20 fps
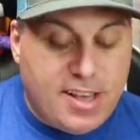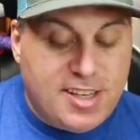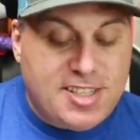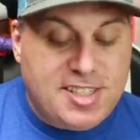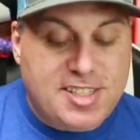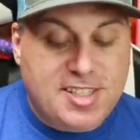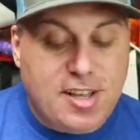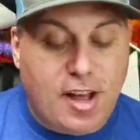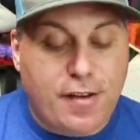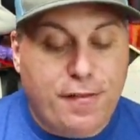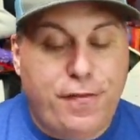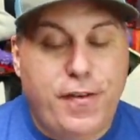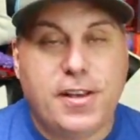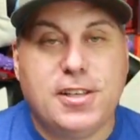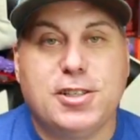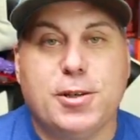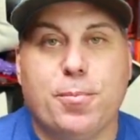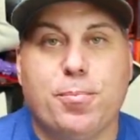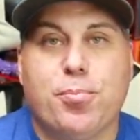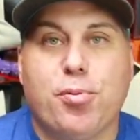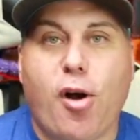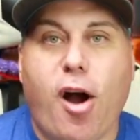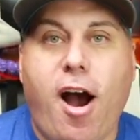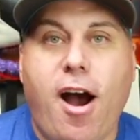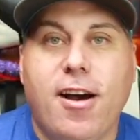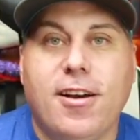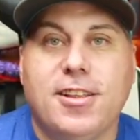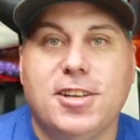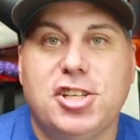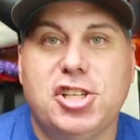Stunfisk
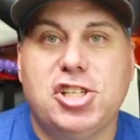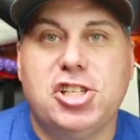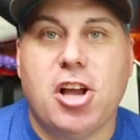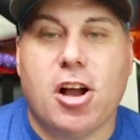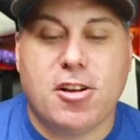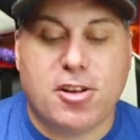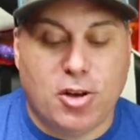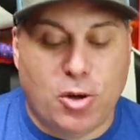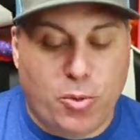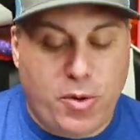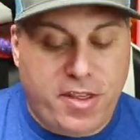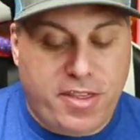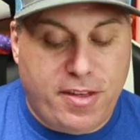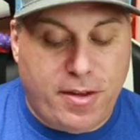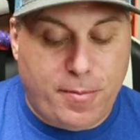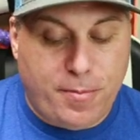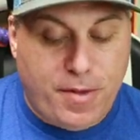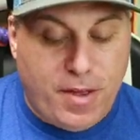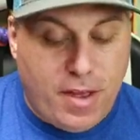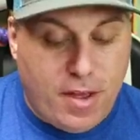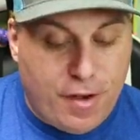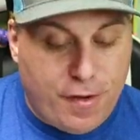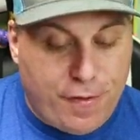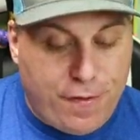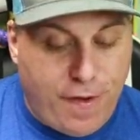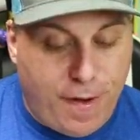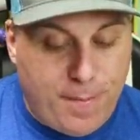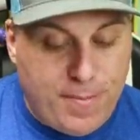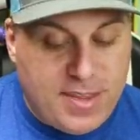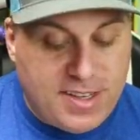brought Shuckle with him
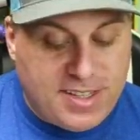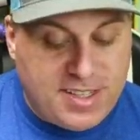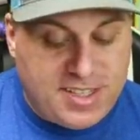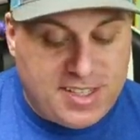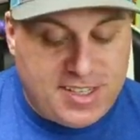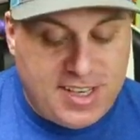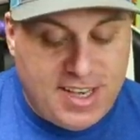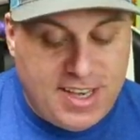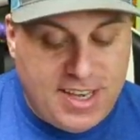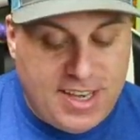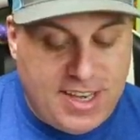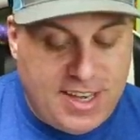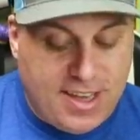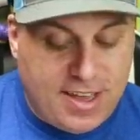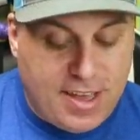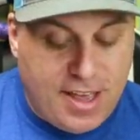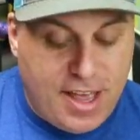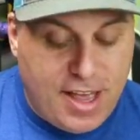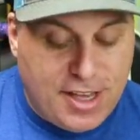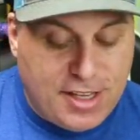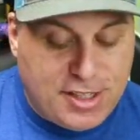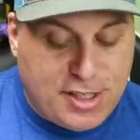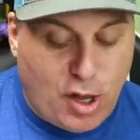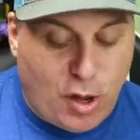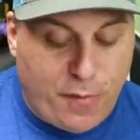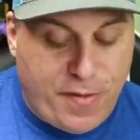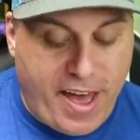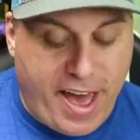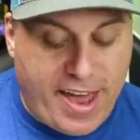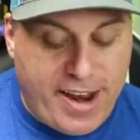from the sea.
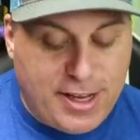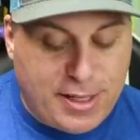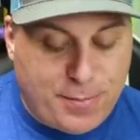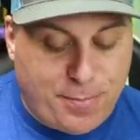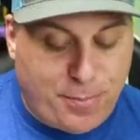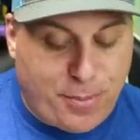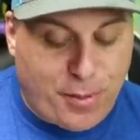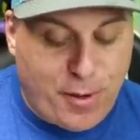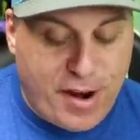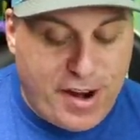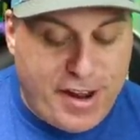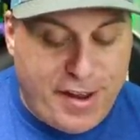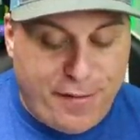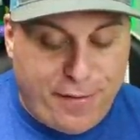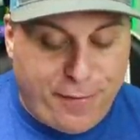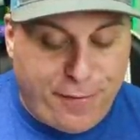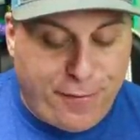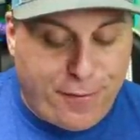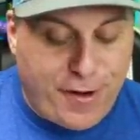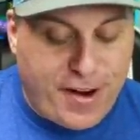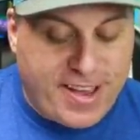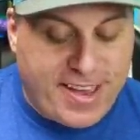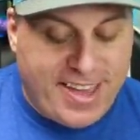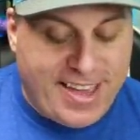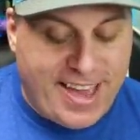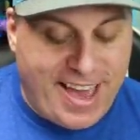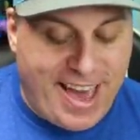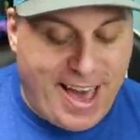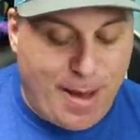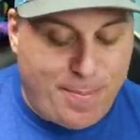So that is pretty
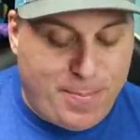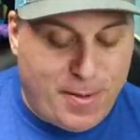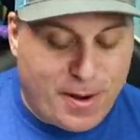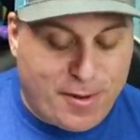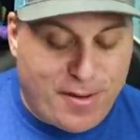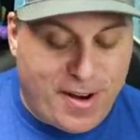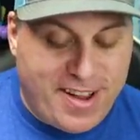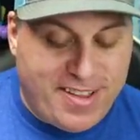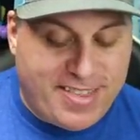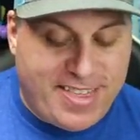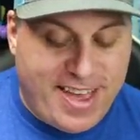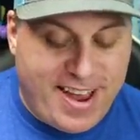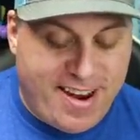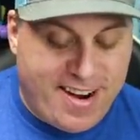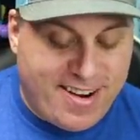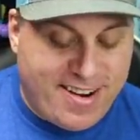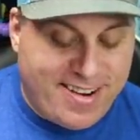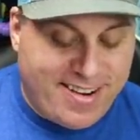freaking epic right there.